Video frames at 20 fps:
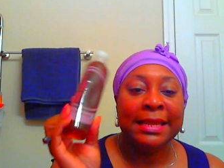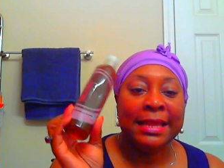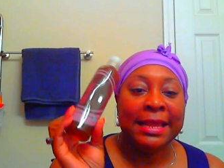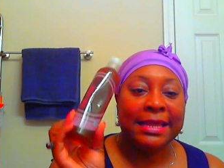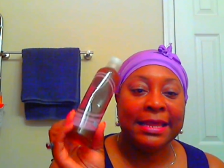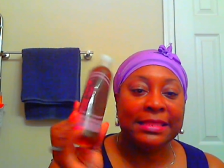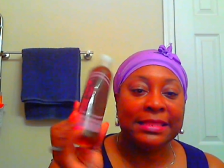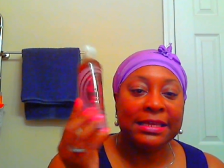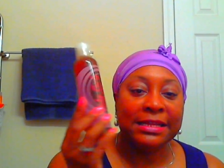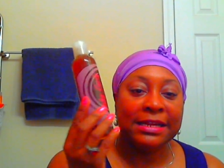
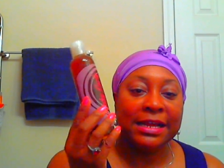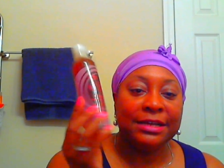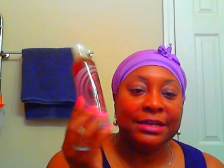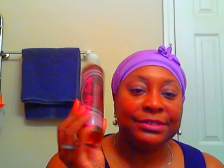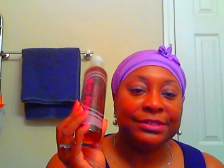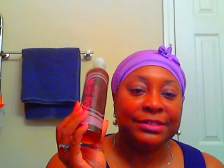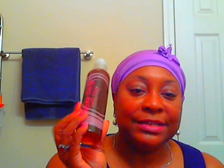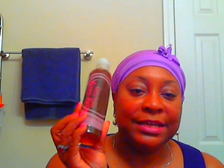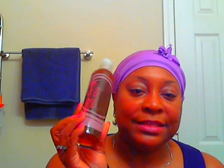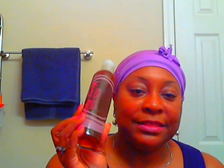And then I'll
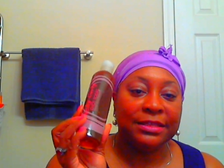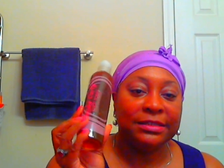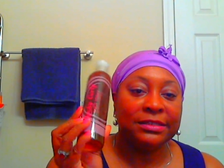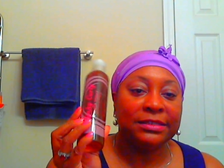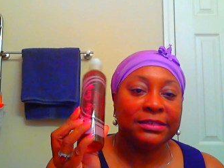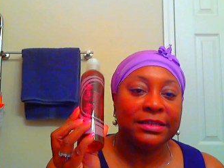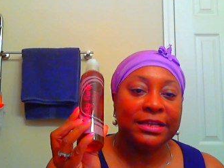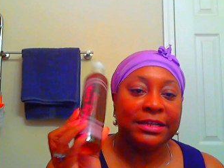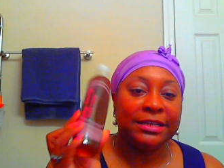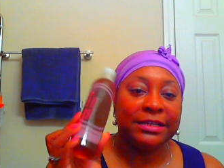set this
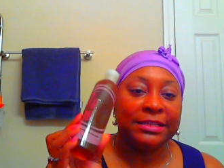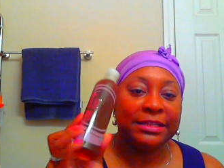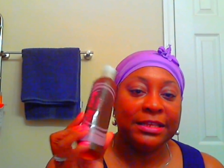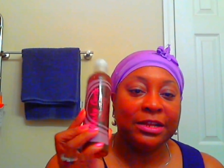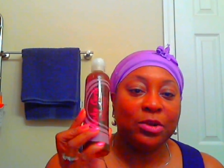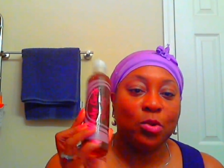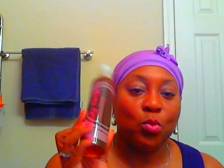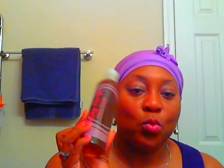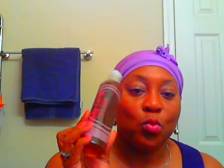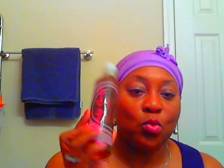in and let
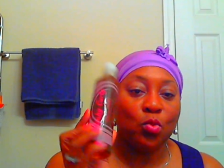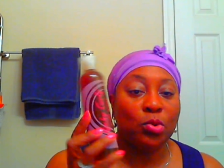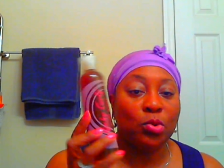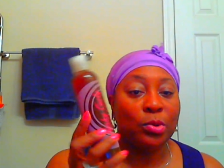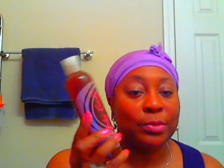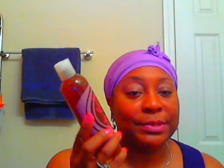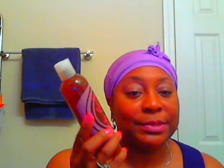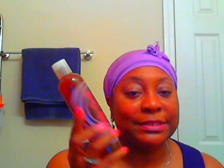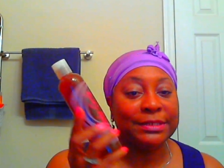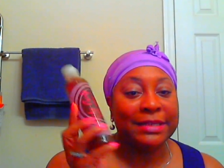it
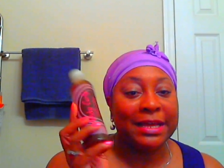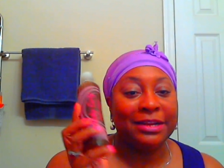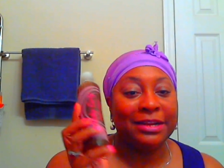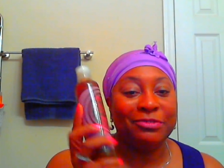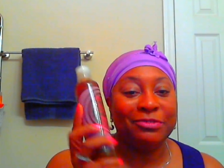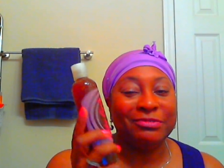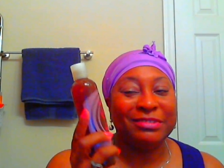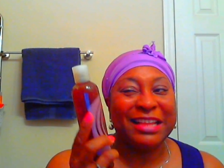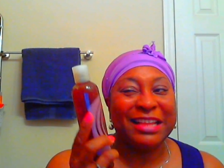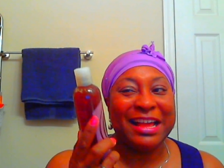warm because I
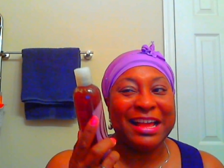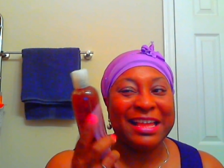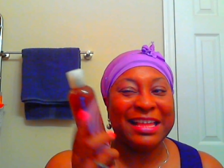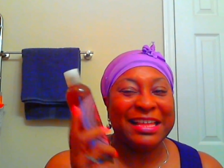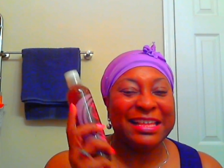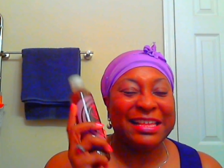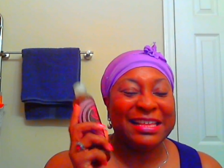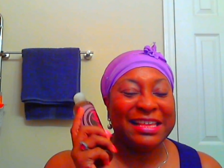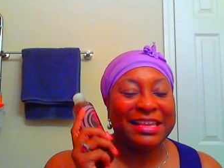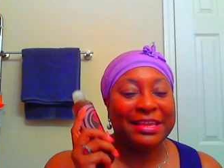don't like
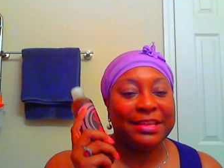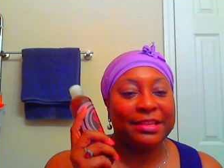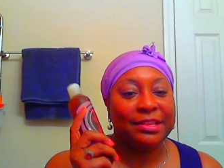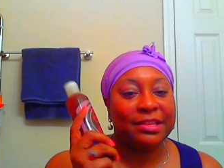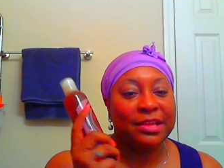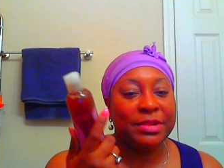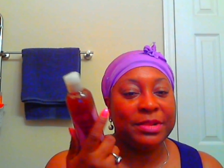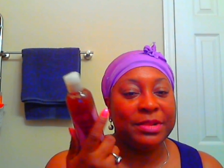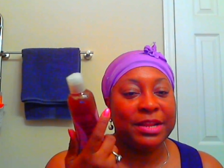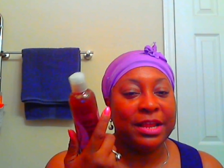it
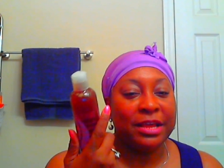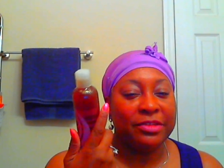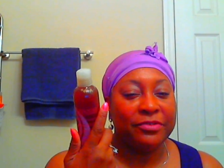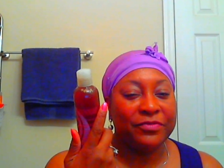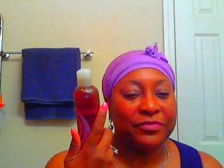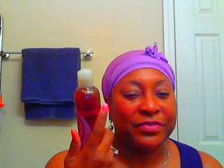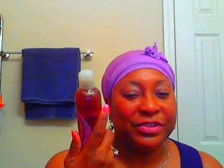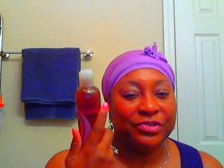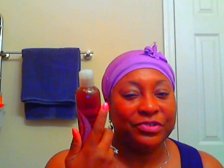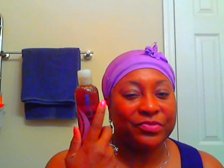coming out of
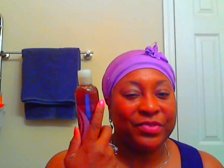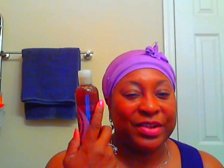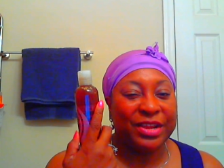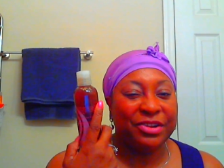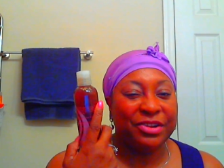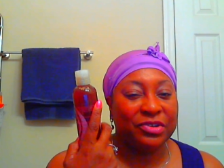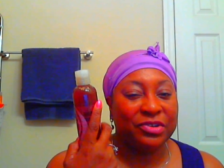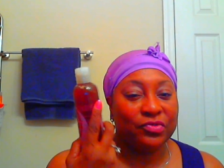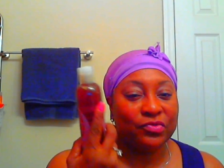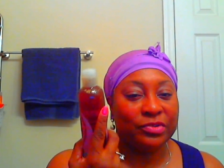the refrigerator.
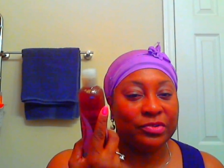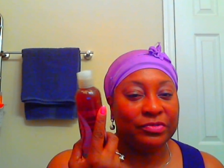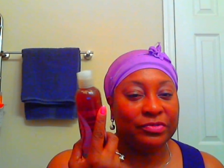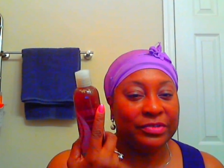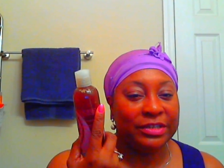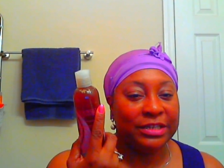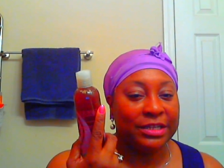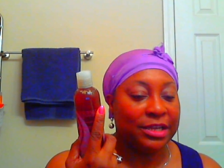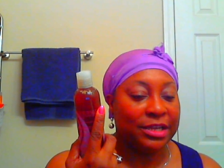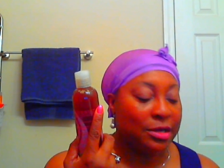It's really,
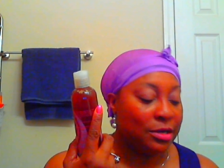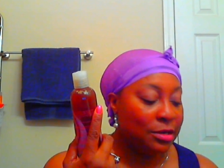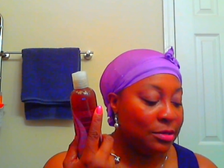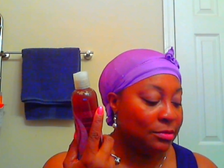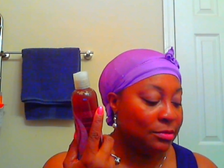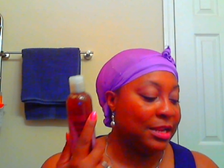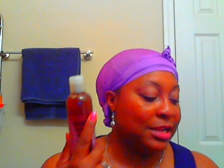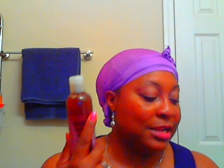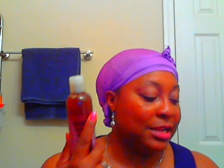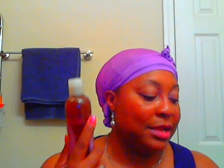really
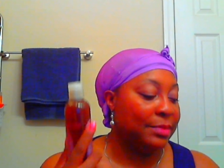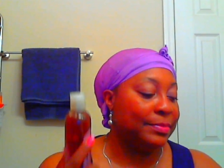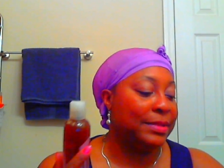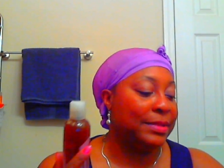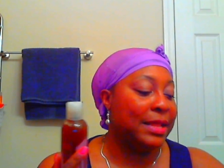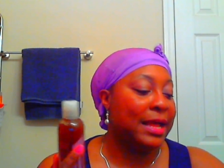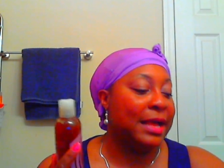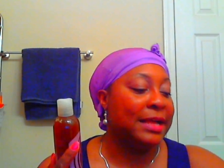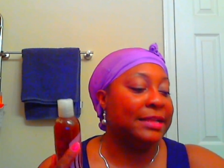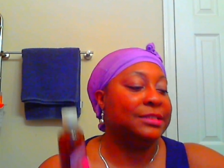cold, and I
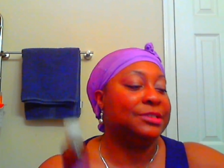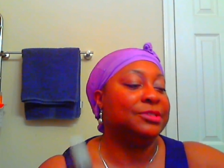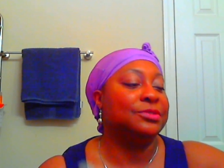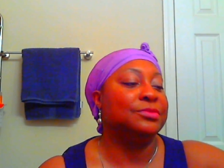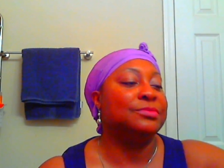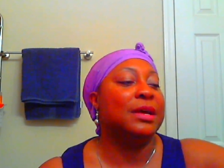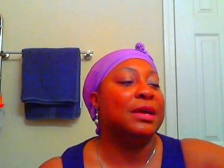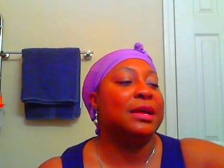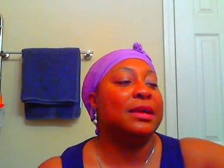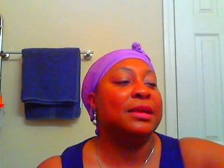apply it to
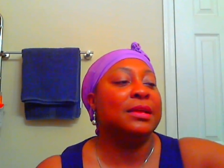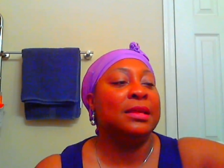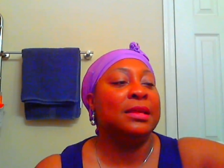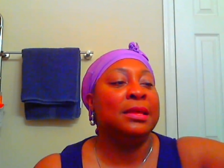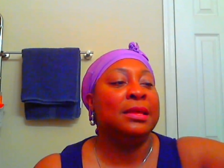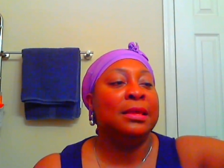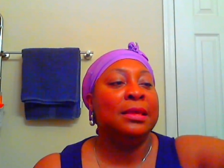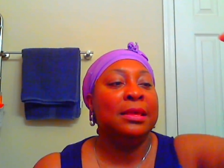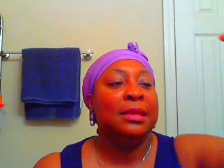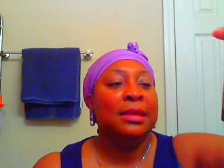my
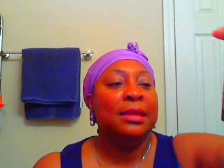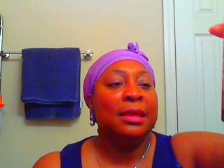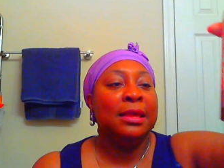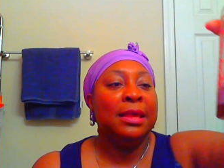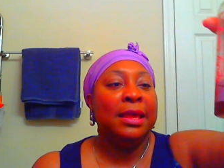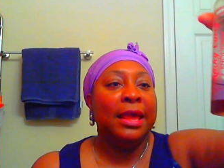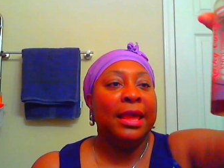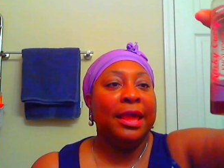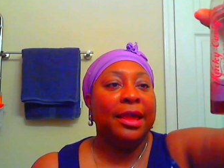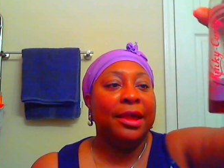
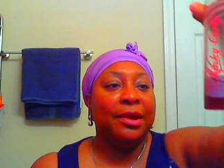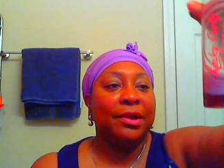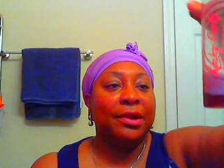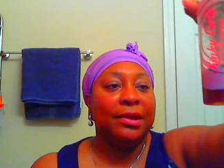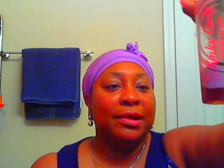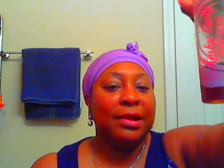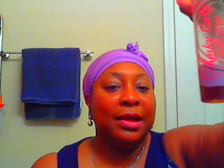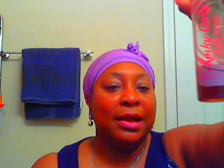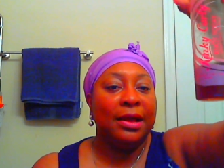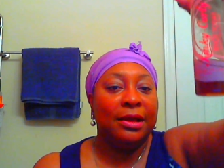
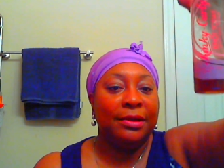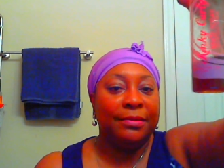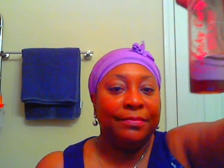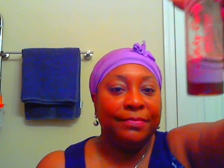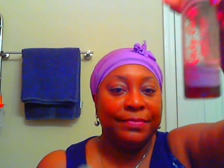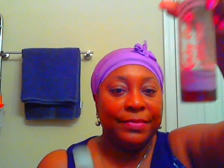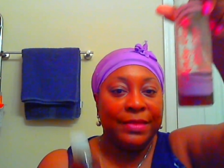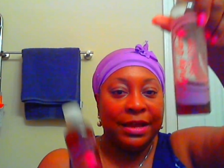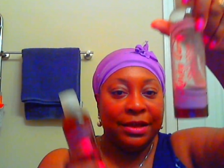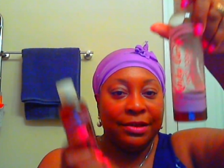hair.
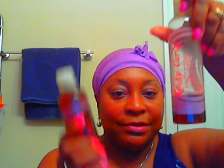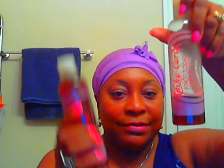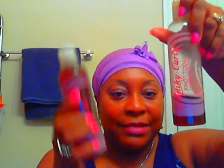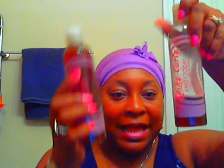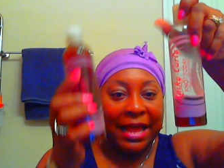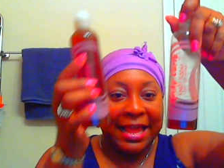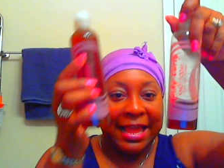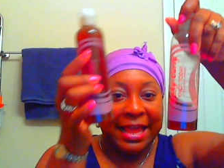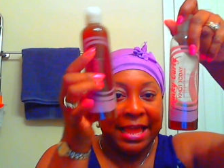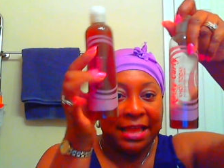Now,
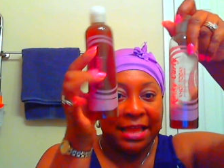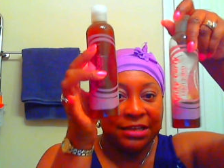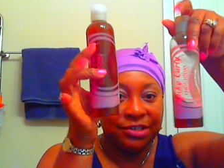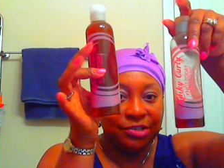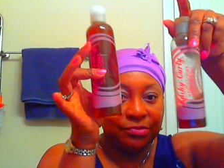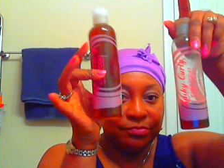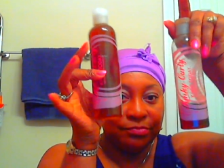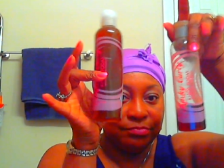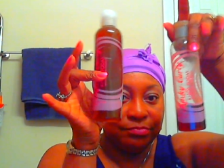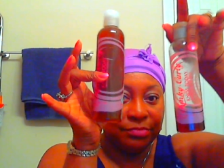I have
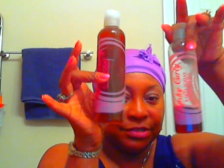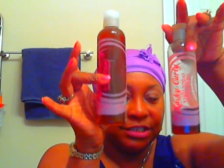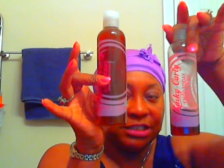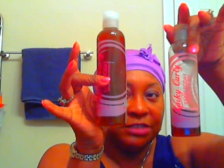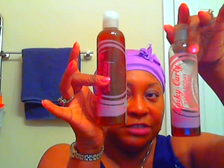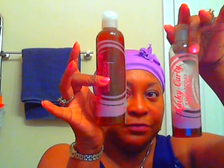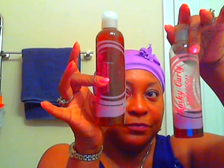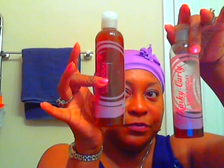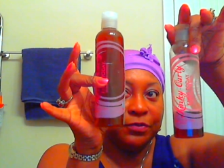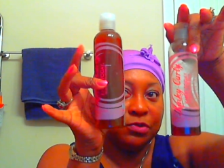
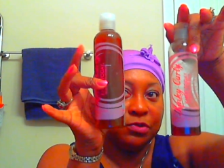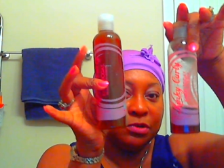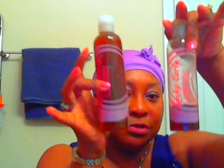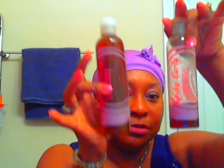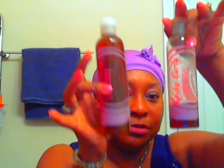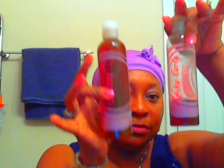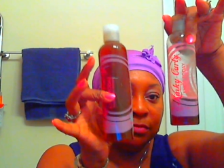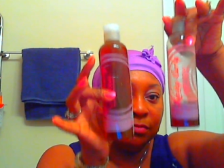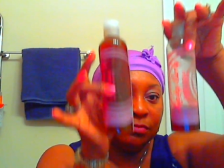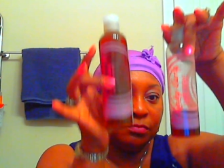this
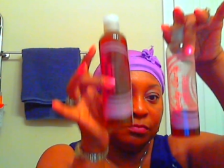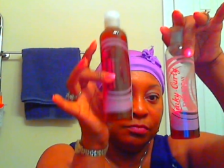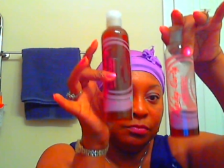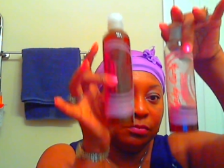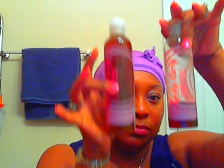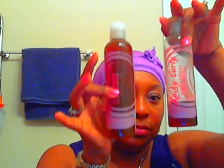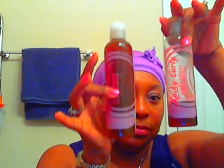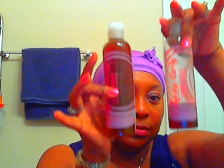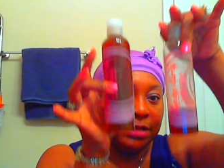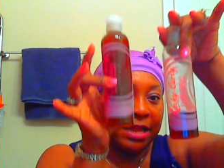full
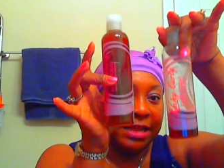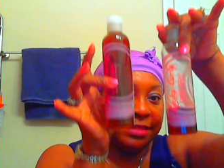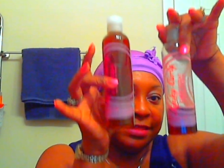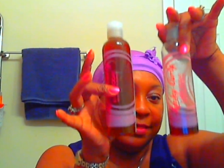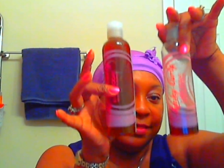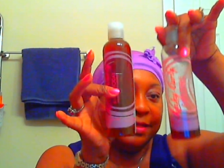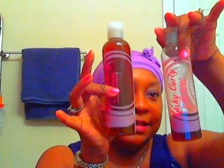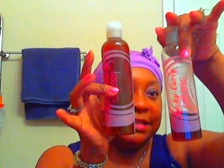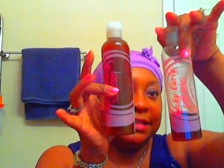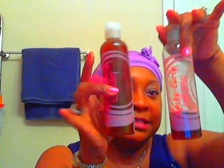like
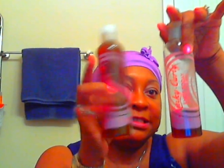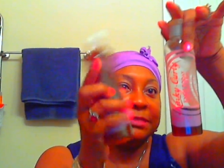this,